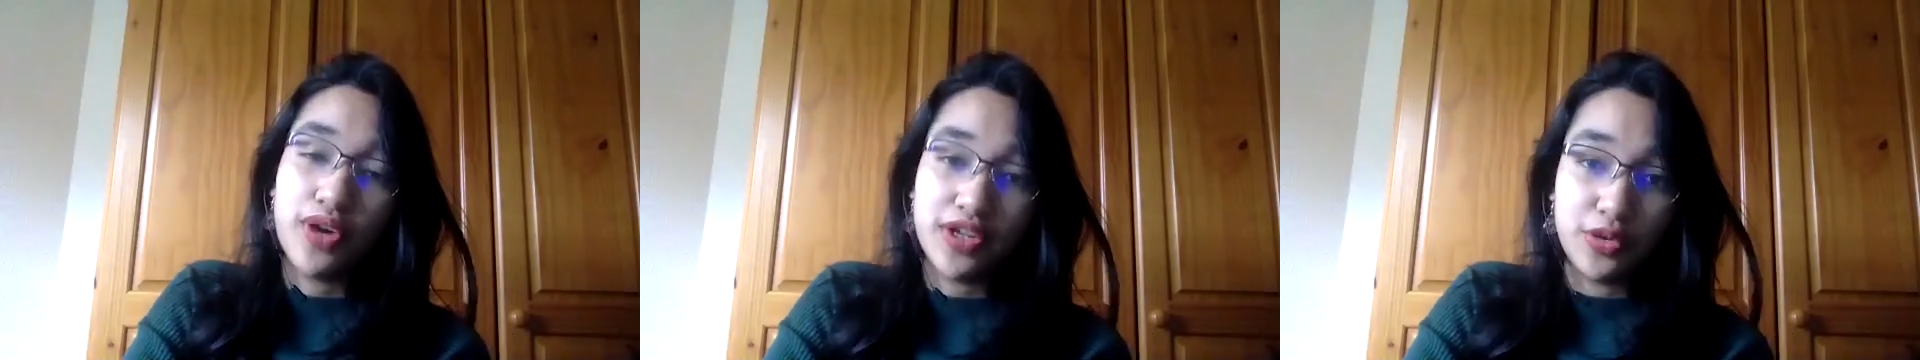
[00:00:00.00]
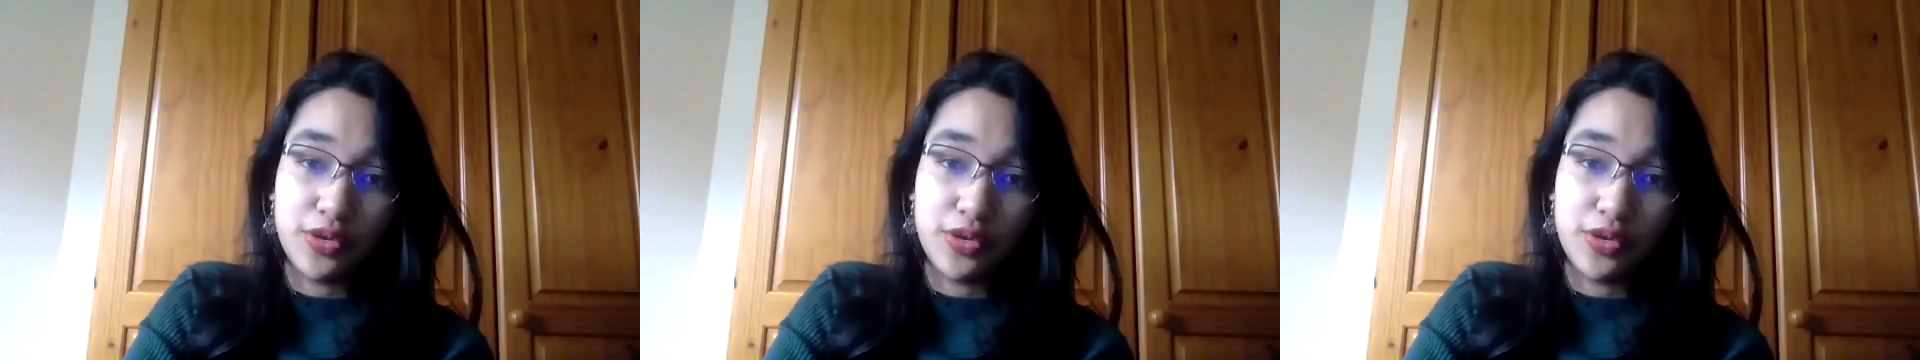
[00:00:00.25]
to
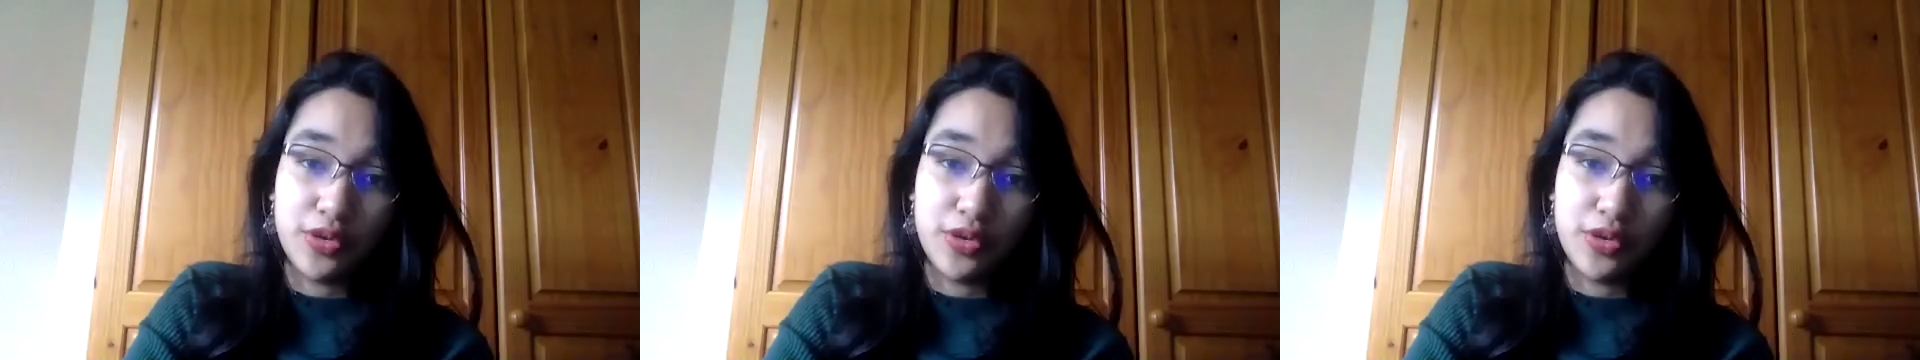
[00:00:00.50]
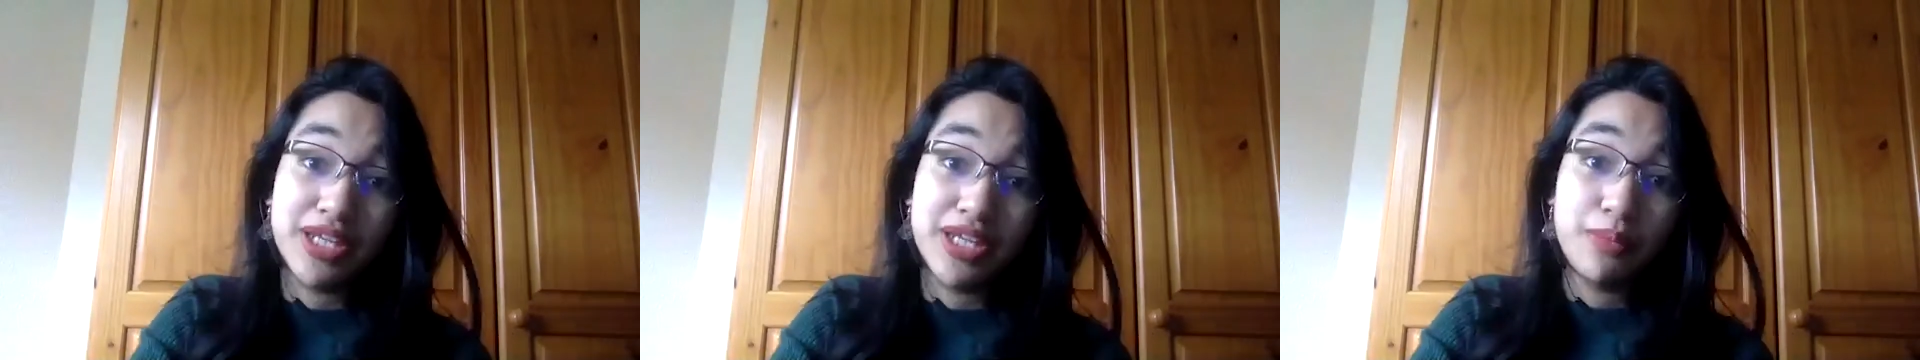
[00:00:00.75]
work in
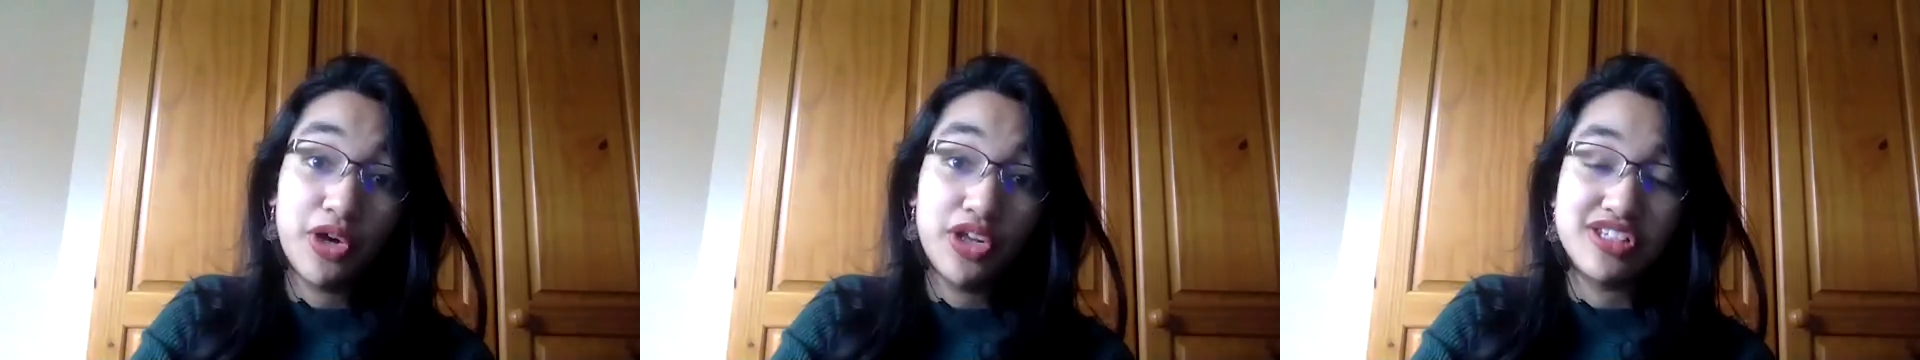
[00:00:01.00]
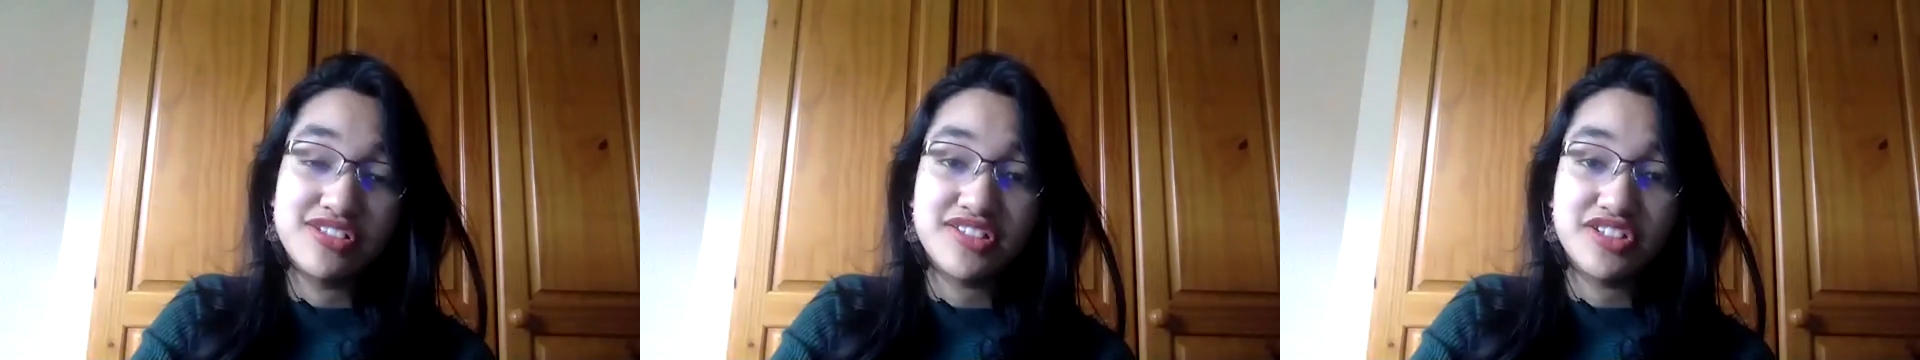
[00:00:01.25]
public
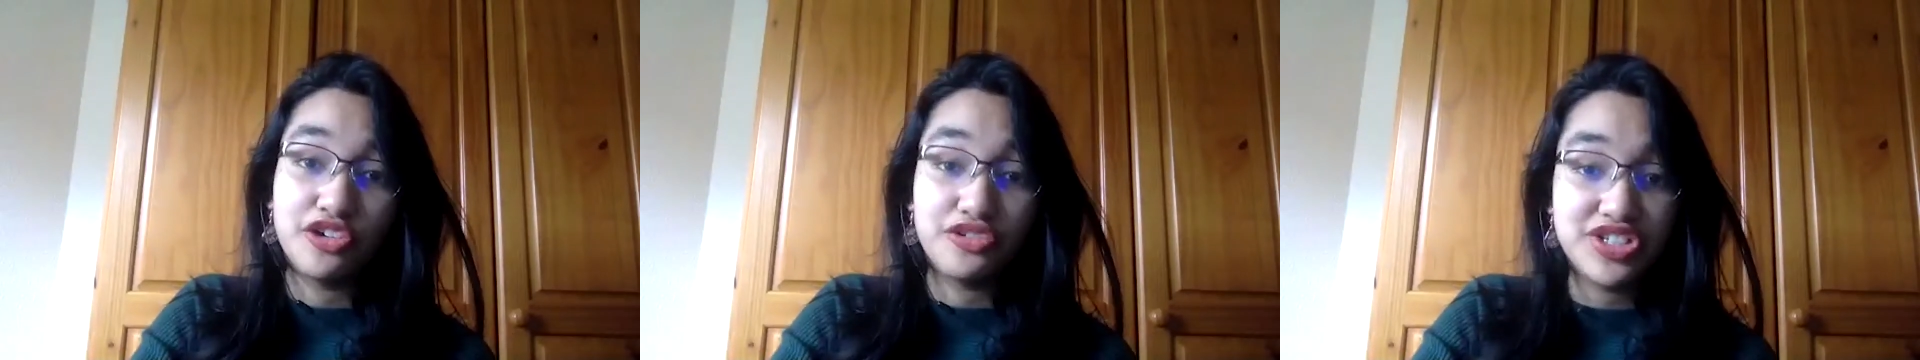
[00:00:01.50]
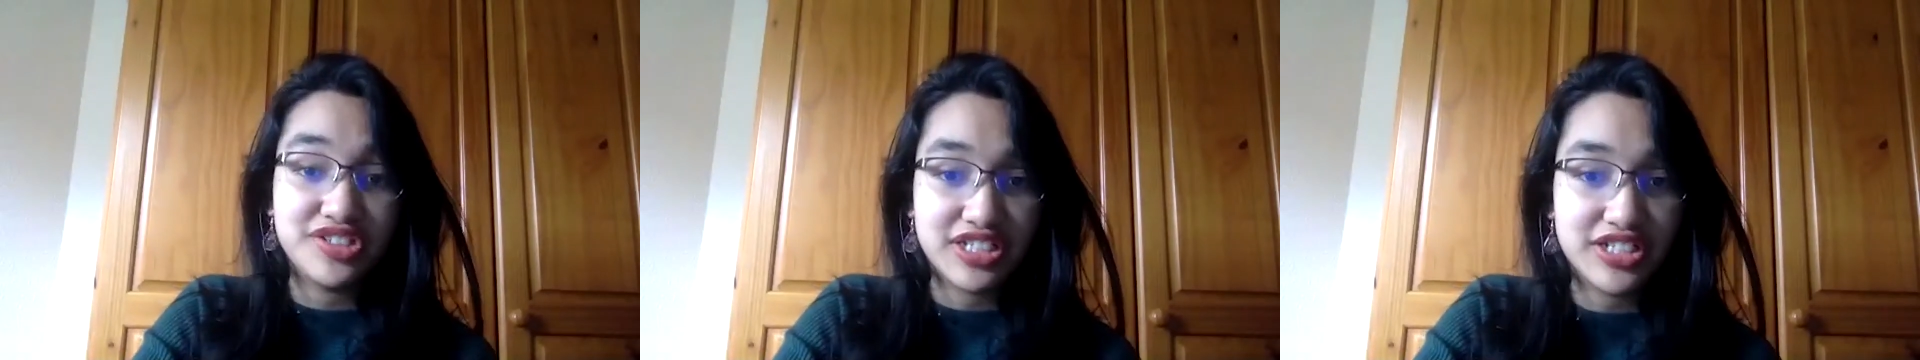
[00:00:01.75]
policy or
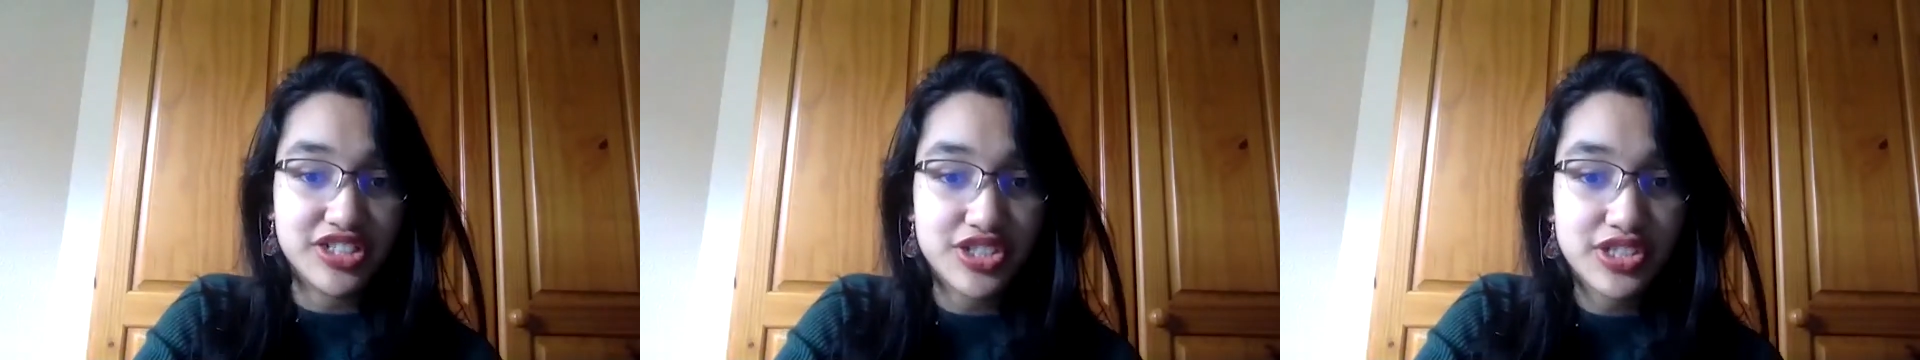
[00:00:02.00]
research.